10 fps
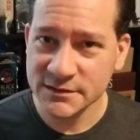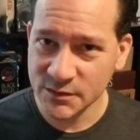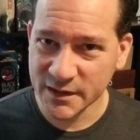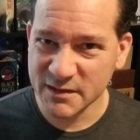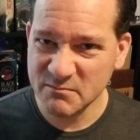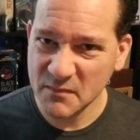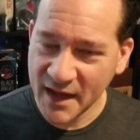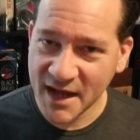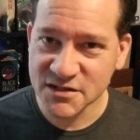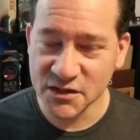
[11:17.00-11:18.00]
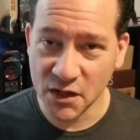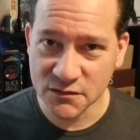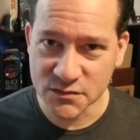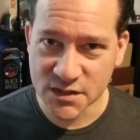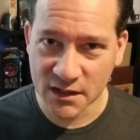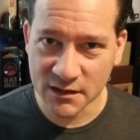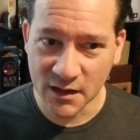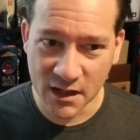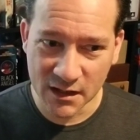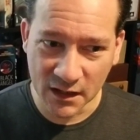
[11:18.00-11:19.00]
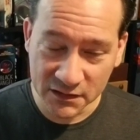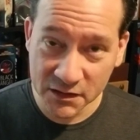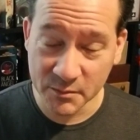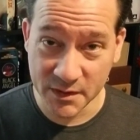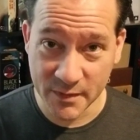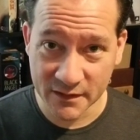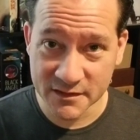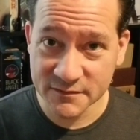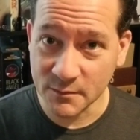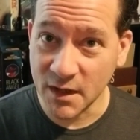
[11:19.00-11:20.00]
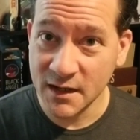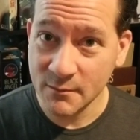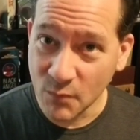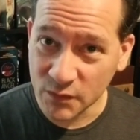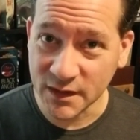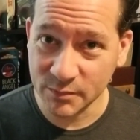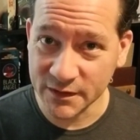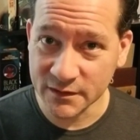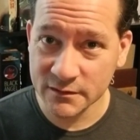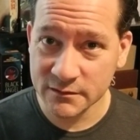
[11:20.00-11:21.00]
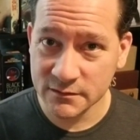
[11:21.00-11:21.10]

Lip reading: So I can actually also talk a little bit about this from a multiplayer